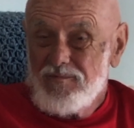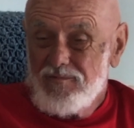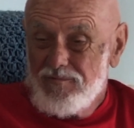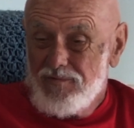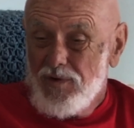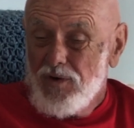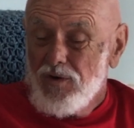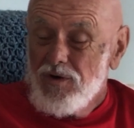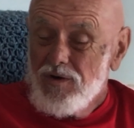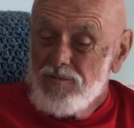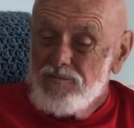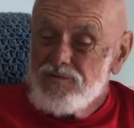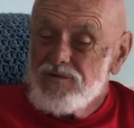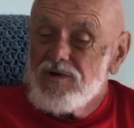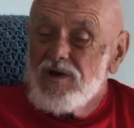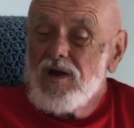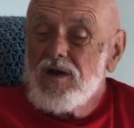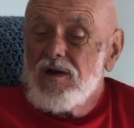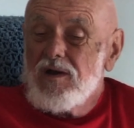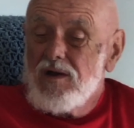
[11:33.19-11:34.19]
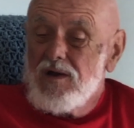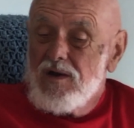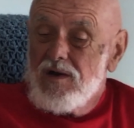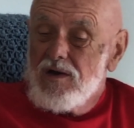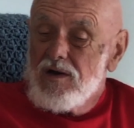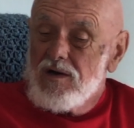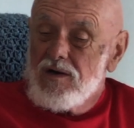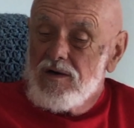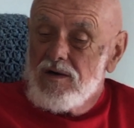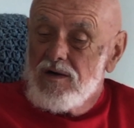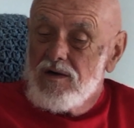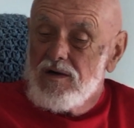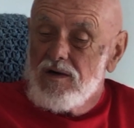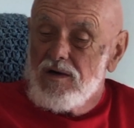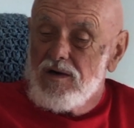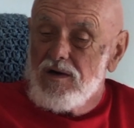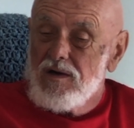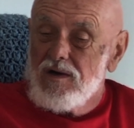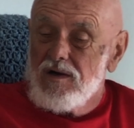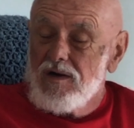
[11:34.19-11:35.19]
farms, uh,
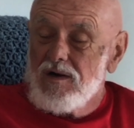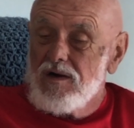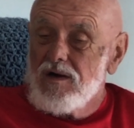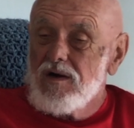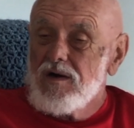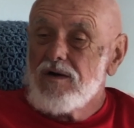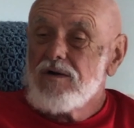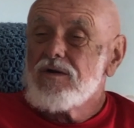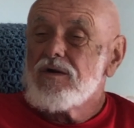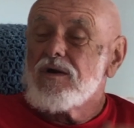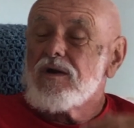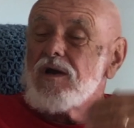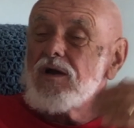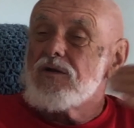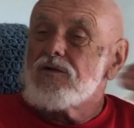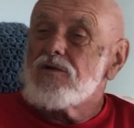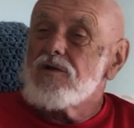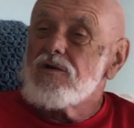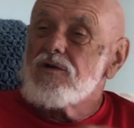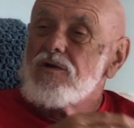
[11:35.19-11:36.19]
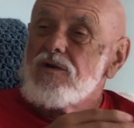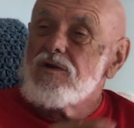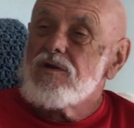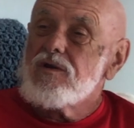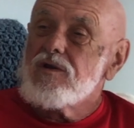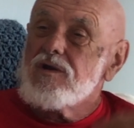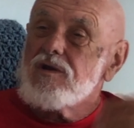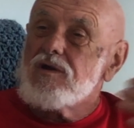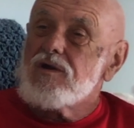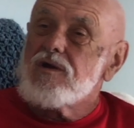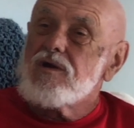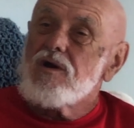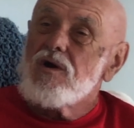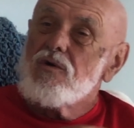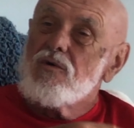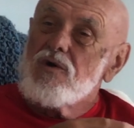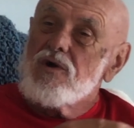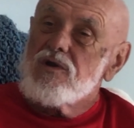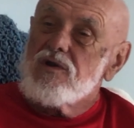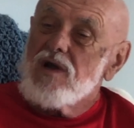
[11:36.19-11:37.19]
you get to
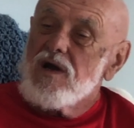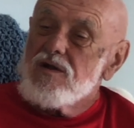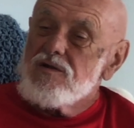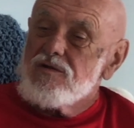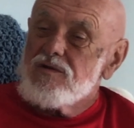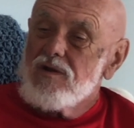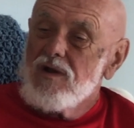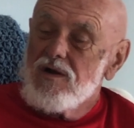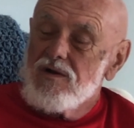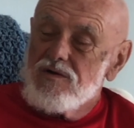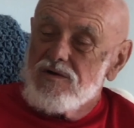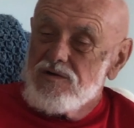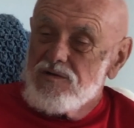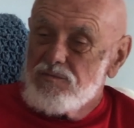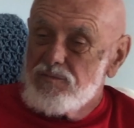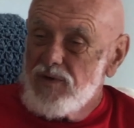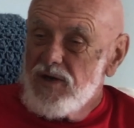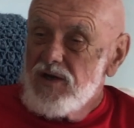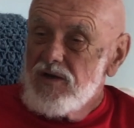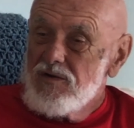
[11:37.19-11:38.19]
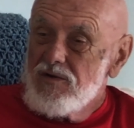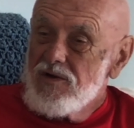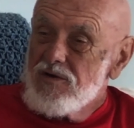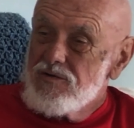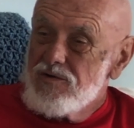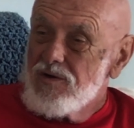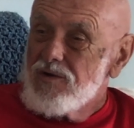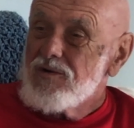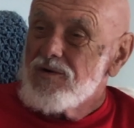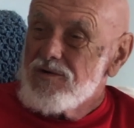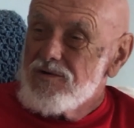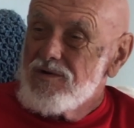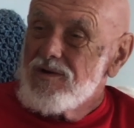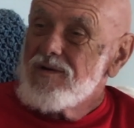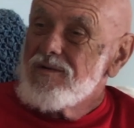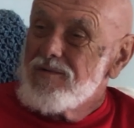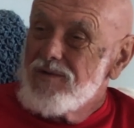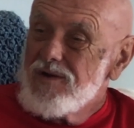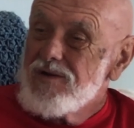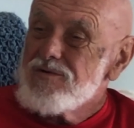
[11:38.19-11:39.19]
go at that at a speed that you can
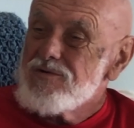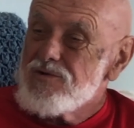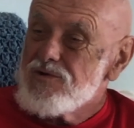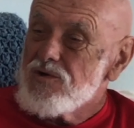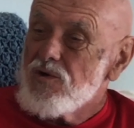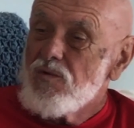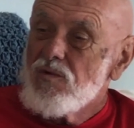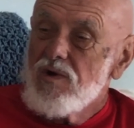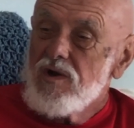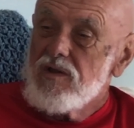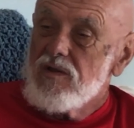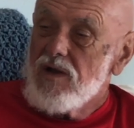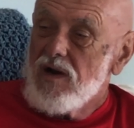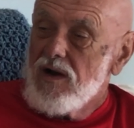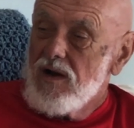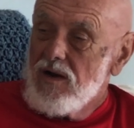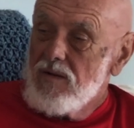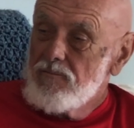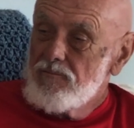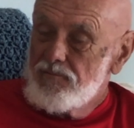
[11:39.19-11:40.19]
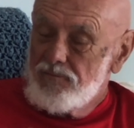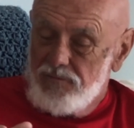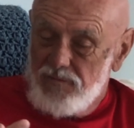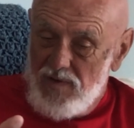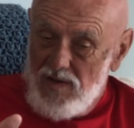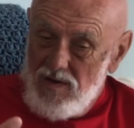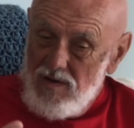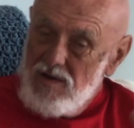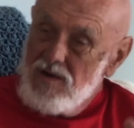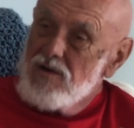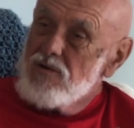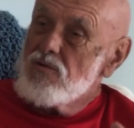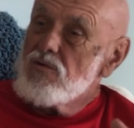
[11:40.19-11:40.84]
enjoy that. Of